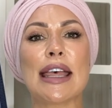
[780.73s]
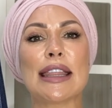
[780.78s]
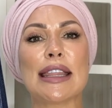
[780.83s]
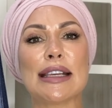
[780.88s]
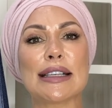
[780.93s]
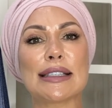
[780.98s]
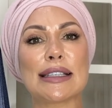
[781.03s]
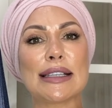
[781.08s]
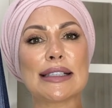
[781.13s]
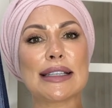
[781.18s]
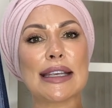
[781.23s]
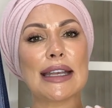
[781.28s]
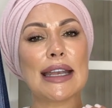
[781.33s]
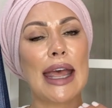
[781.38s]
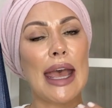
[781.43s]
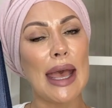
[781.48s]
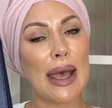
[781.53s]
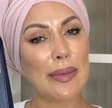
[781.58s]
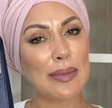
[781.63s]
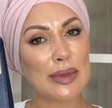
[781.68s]
This is in
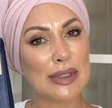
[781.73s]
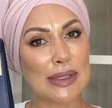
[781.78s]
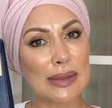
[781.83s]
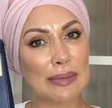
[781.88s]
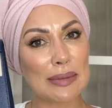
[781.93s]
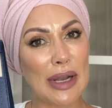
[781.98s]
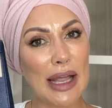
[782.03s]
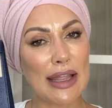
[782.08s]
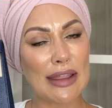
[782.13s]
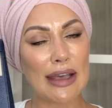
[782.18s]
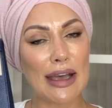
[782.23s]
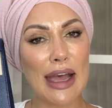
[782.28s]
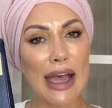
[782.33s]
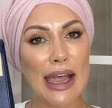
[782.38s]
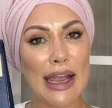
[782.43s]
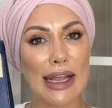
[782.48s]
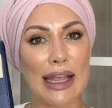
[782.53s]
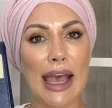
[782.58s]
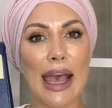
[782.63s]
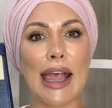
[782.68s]
Epsom leather
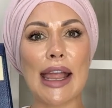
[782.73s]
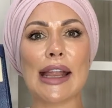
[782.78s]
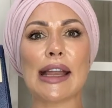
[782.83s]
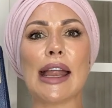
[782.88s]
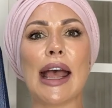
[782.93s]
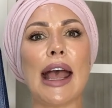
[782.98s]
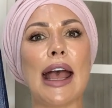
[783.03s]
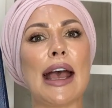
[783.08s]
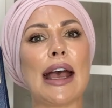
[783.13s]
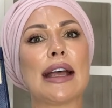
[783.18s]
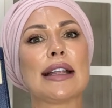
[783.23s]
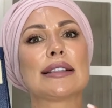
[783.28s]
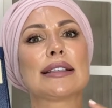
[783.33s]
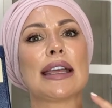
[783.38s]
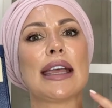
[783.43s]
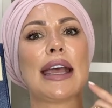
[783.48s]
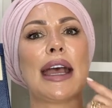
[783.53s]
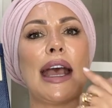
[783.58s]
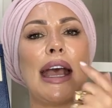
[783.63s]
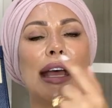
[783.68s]
again, and
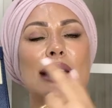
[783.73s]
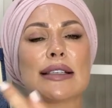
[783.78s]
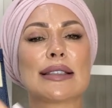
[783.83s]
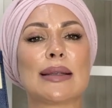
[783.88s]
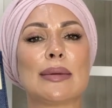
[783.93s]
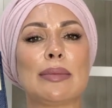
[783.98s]
it has